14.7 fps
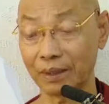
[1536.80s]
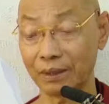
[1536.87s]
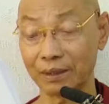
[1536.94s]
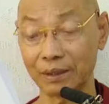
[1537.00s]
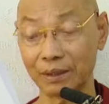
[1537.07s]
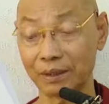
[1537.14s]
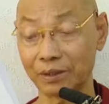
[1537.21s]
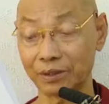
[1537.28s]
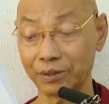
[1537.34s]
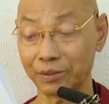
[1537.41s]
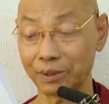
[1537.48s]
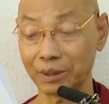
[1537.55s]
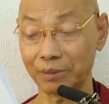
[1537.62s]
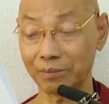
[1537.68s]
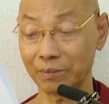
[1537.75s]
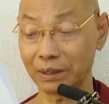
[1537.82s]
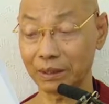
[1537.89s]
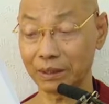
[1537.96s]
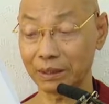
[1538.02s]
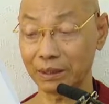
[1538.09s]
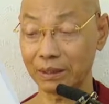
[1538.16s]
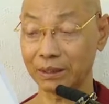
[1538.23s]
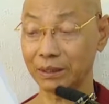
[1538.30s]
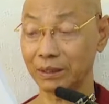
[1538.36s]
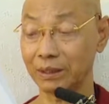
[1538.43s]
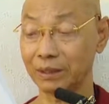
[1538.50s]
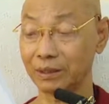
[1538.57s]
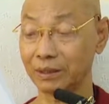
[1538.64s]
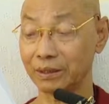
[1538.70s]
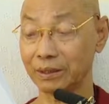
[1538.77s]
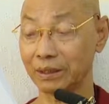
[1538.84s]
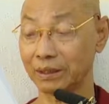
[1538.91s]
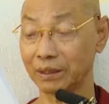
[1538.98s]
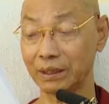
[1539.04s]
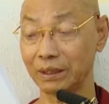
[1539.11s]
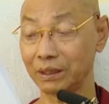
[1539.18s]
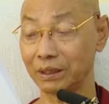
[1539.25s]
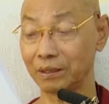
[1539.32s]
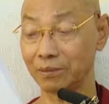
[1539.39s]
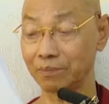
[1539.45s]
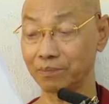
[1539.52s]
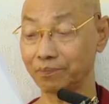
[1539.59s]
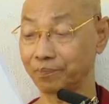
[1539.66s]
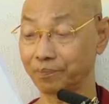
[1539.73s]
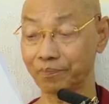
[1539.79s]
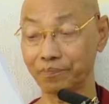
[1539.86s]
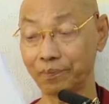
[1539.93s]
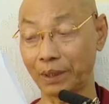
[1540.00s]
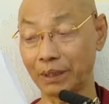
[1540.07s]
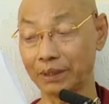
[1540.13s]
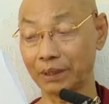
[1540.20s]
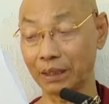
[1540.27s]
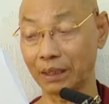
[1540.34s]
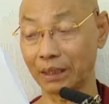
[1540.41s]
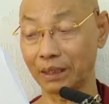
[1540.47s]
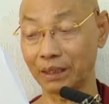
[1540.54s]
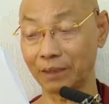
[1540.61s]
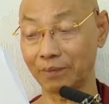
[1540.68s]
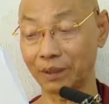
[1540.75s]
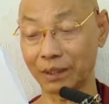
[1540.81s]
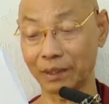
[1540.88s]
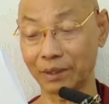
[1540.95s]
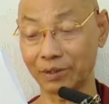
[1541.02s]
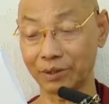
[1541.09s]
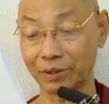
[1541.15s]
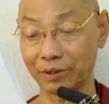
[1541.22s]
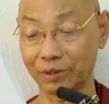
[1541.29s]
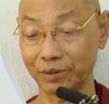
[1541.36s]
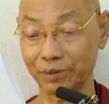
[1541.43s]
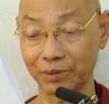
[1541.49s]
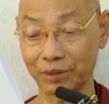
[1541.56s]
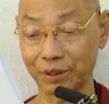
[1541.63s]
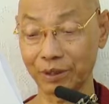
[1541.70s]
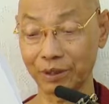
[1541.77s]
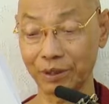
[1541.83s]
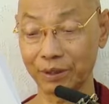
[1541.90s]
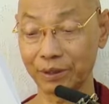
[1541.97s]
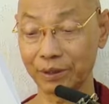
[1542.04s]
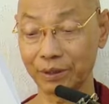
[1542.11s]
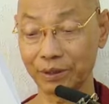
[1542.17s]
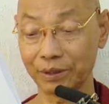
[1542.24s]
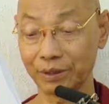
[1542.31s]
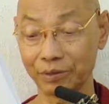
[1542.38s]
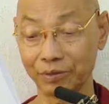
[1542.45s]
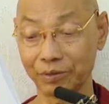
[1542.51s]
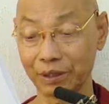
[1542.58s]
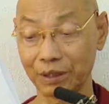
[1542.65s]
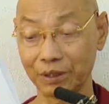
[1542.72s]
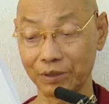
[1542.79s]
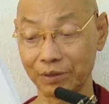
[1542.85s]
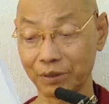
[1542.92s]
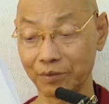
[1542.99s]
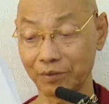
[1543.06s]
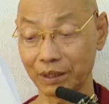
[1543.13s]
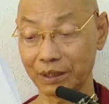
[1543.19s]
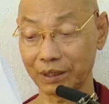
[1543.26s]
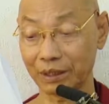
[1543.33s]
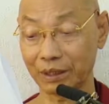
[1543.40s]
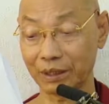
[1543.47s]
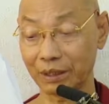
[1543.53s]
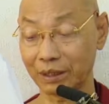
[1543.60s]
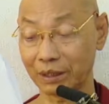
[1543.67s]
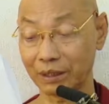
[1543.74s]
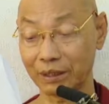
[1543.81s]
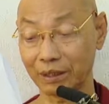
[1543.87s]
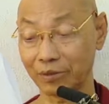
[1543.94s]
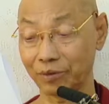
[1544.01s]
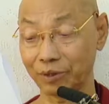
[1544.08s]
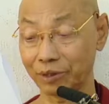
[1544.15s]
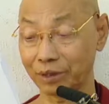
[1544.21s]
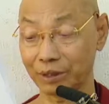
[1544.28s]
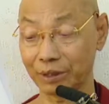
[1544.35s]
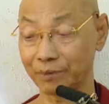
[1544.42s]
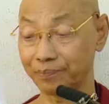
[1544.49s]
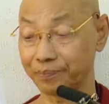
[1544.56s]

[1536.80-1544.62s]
Then during meditation, Sati in Panya help us to see three universal characteristics.